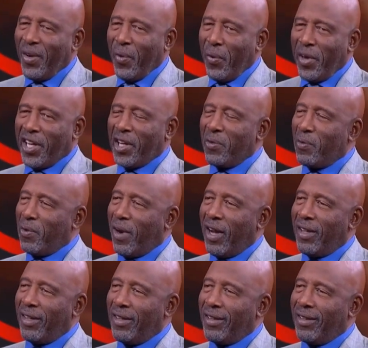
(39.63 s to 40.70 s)

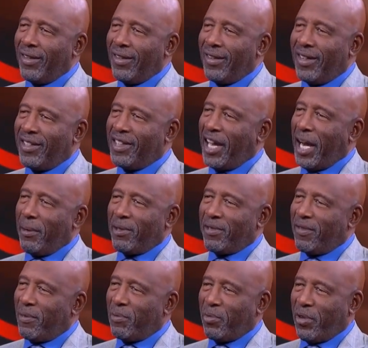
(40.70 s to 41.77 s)
run the tapes from
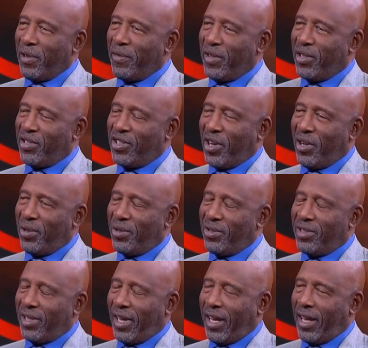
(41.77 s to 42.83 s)
previous shows,
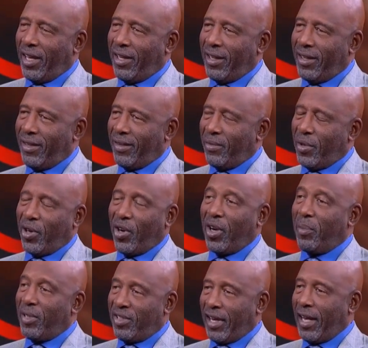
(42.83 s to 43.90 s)
and we're going to be
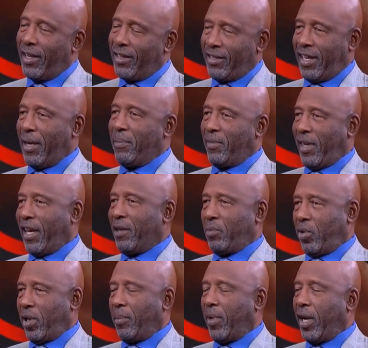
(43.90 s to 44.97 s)
saying the same thing pretty
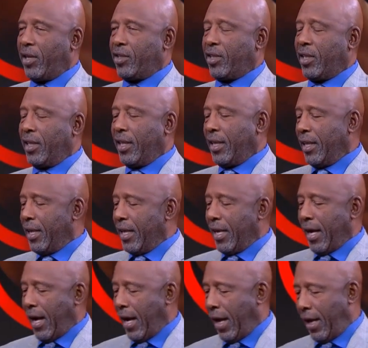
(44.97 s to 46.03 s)
much.
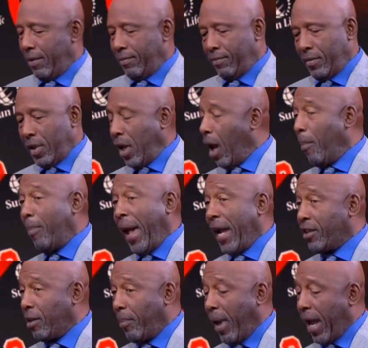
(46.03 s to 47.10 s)
A
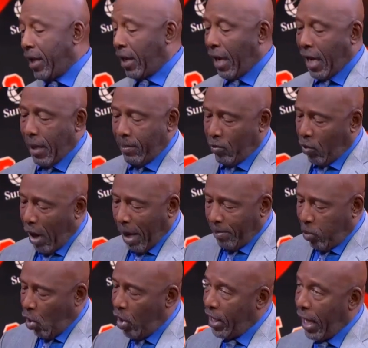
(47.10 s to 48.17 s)
back-to-back game, Rob
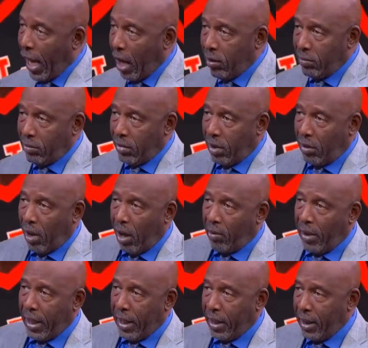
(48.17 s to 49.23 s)
pointed out, they're
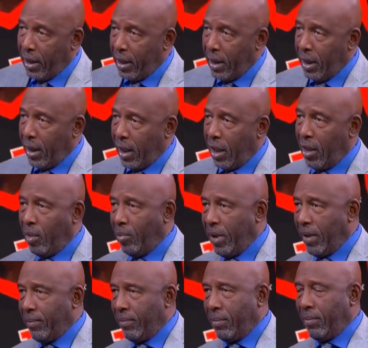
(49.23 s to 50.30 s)
already a little bit
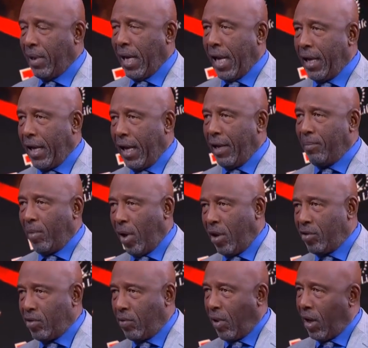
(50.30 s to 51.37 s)
behind the eight ball.
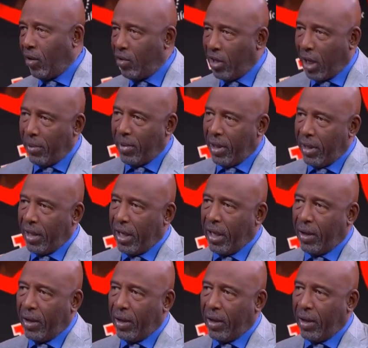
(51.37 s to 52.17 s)
Toronto coming in here,